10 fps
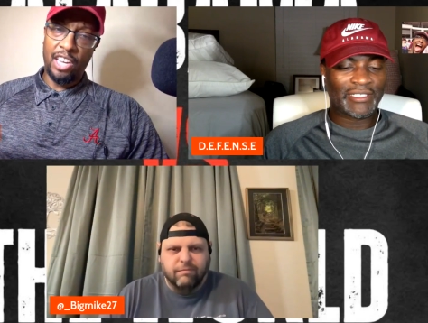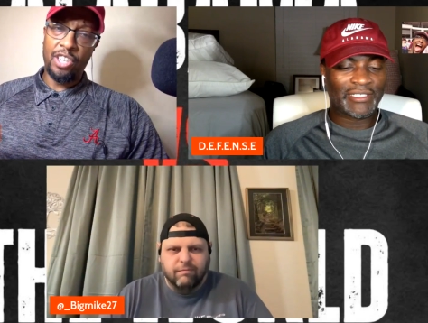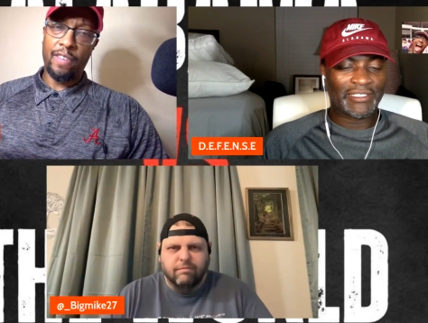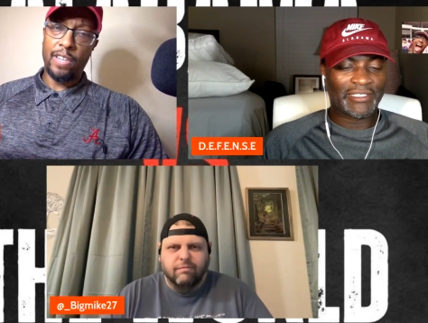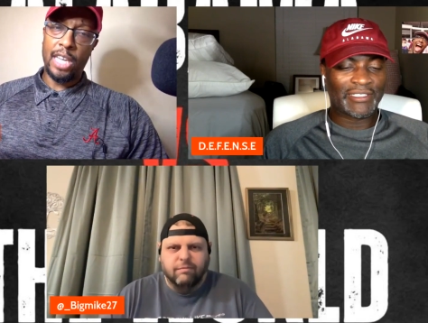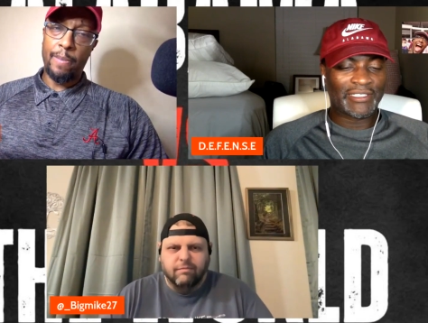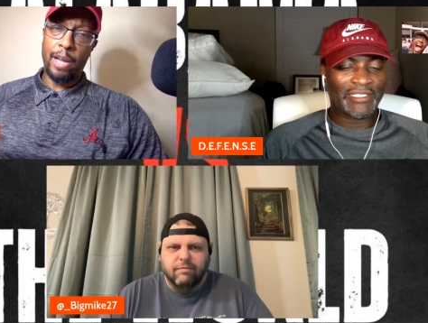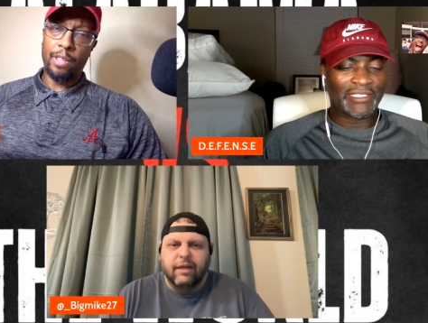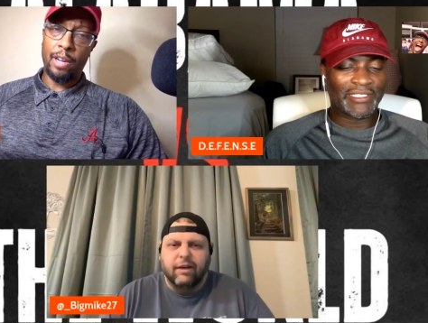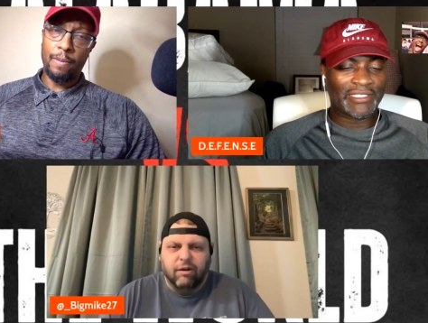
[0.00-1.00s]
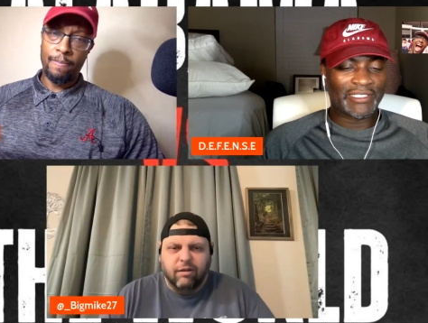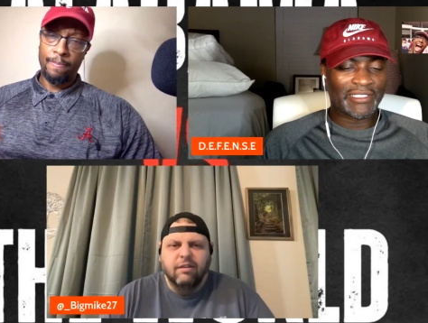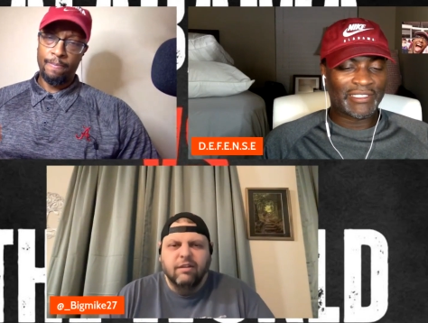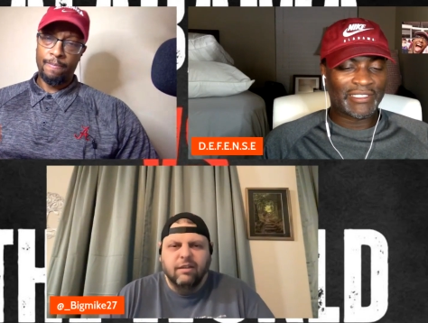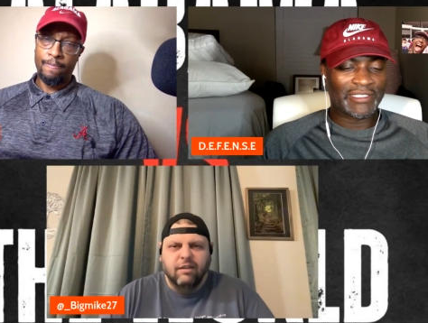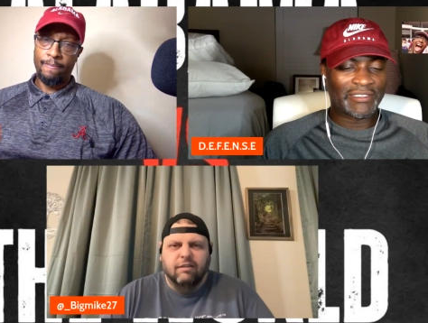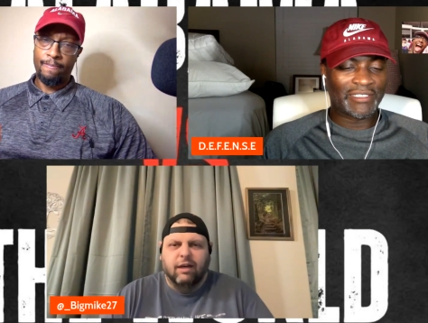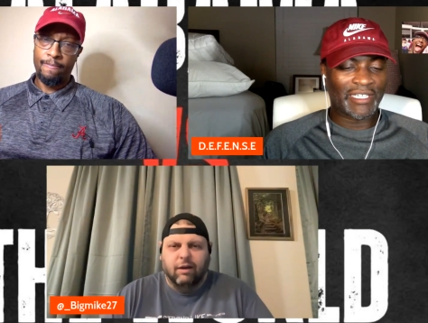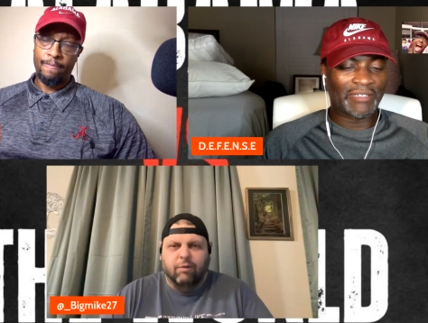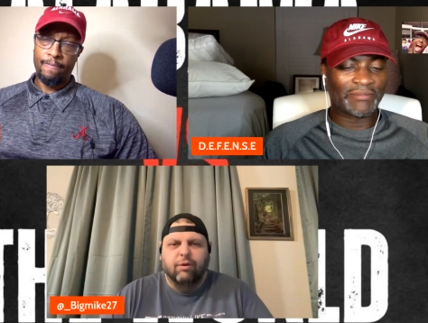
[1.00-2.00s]
Speaker 1: each and every time out there.
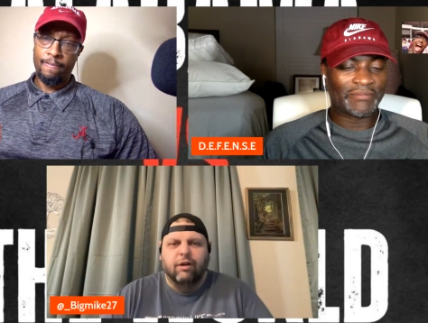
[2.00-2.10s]
Yeah. I, I, would